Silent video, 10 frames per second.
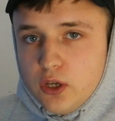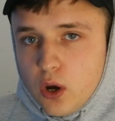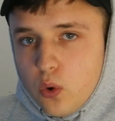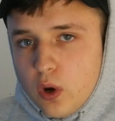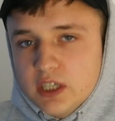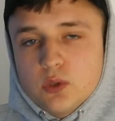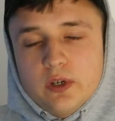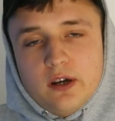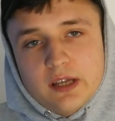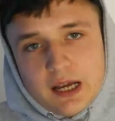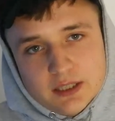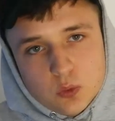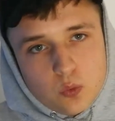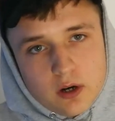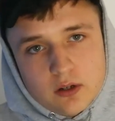Yo, what is going on, guys, and
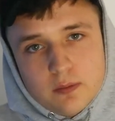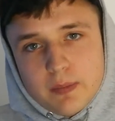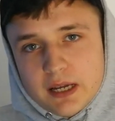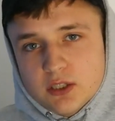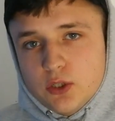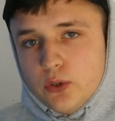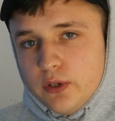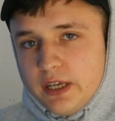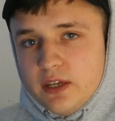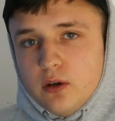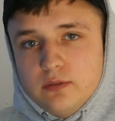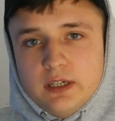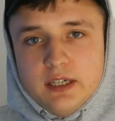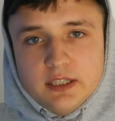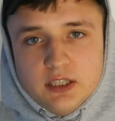welcome back to the
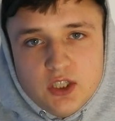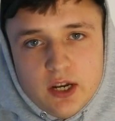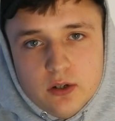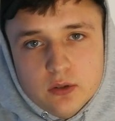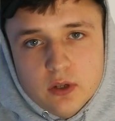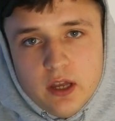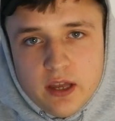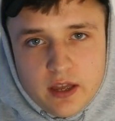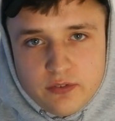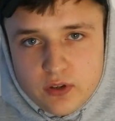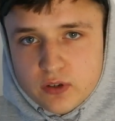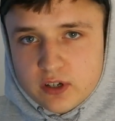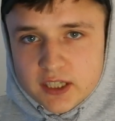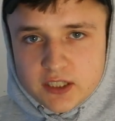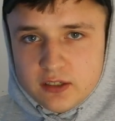Unrelated channel. If you
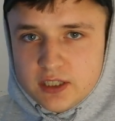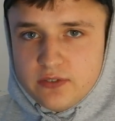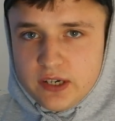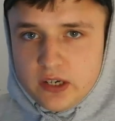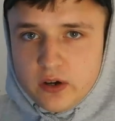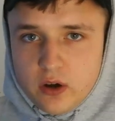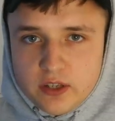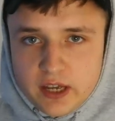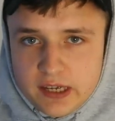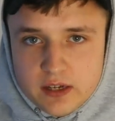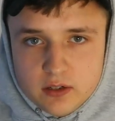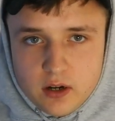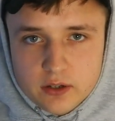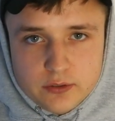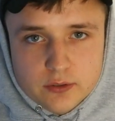clicked on this video, or you're here,
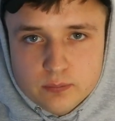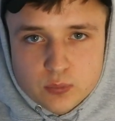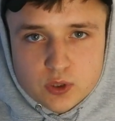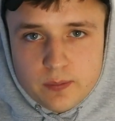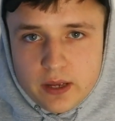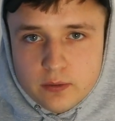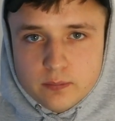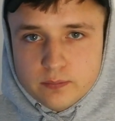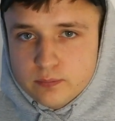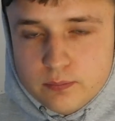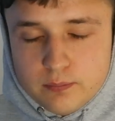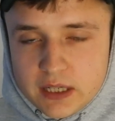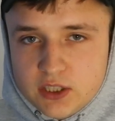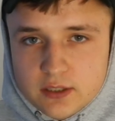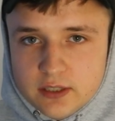or you somehow
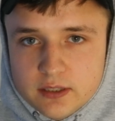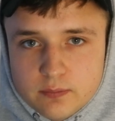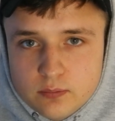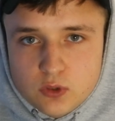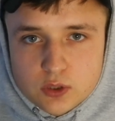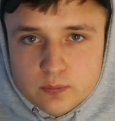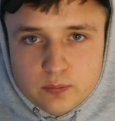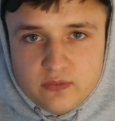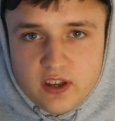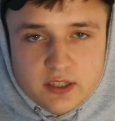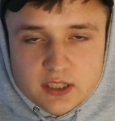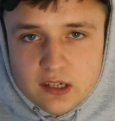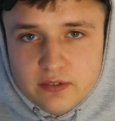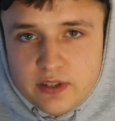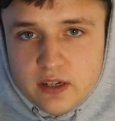magically just find
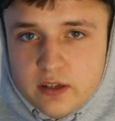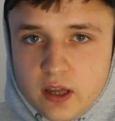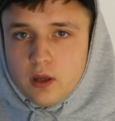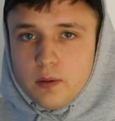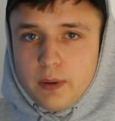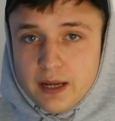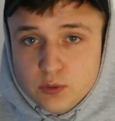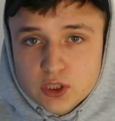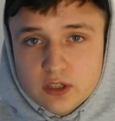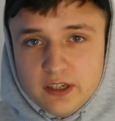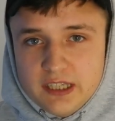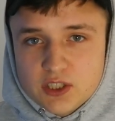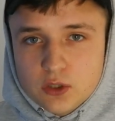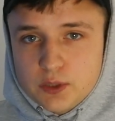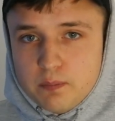yourself here, but I'm just going to
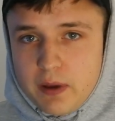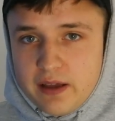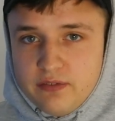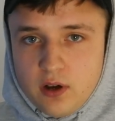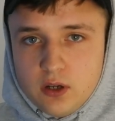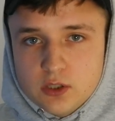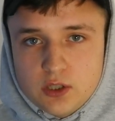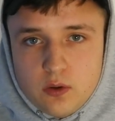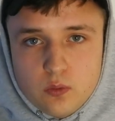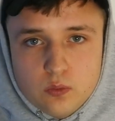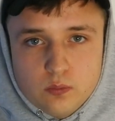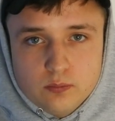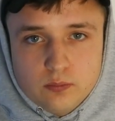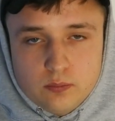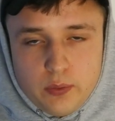discuss my thoughts on
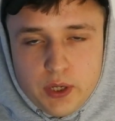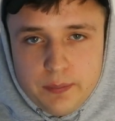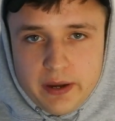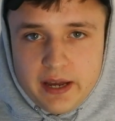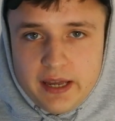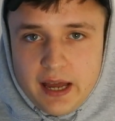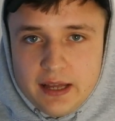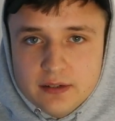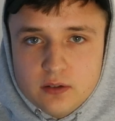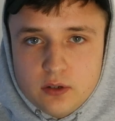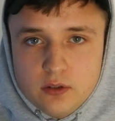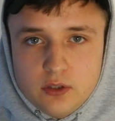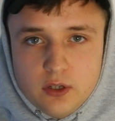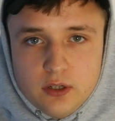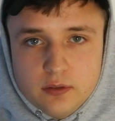PewDiePie and
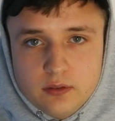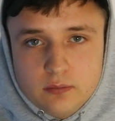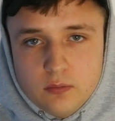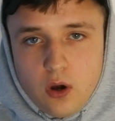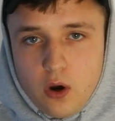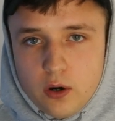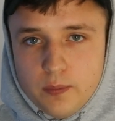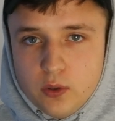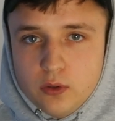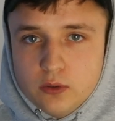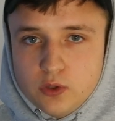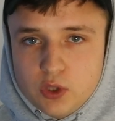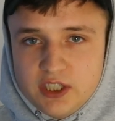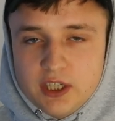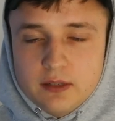the horrible,
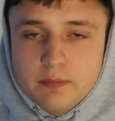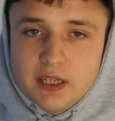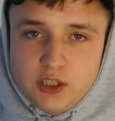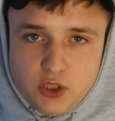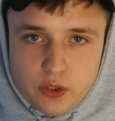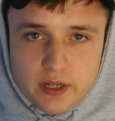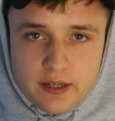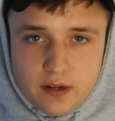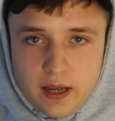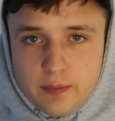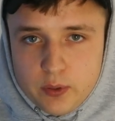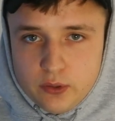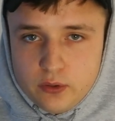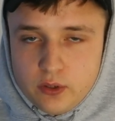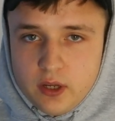tragic mass shooting that
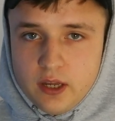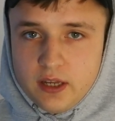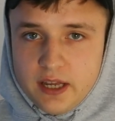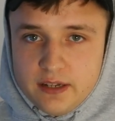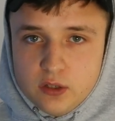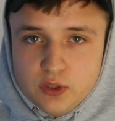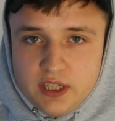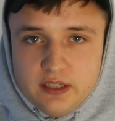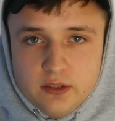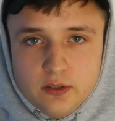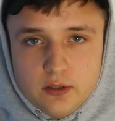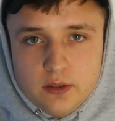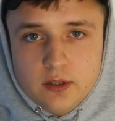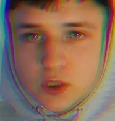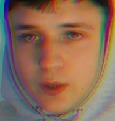happened in New Zealand.
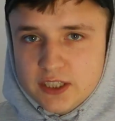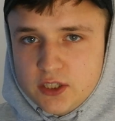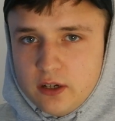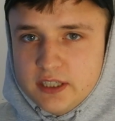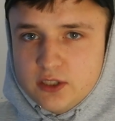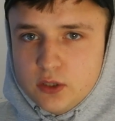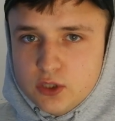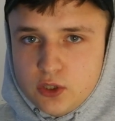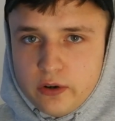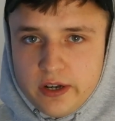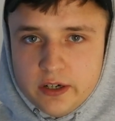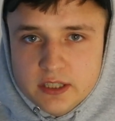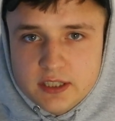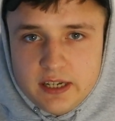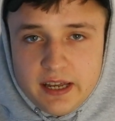So I saw this news story earlier
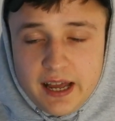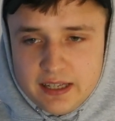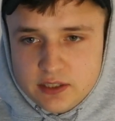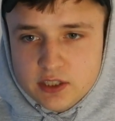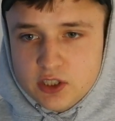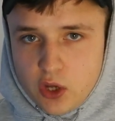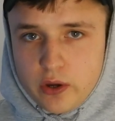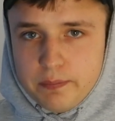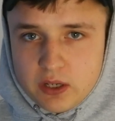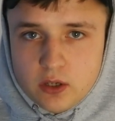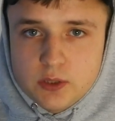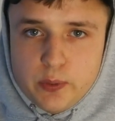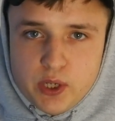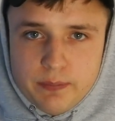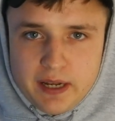today. I actually saw it because
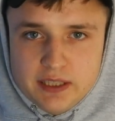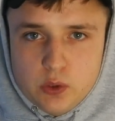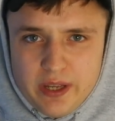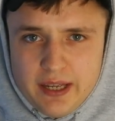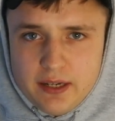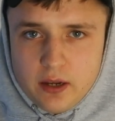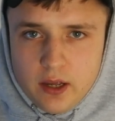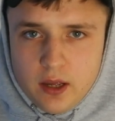PewDiePie tweeted,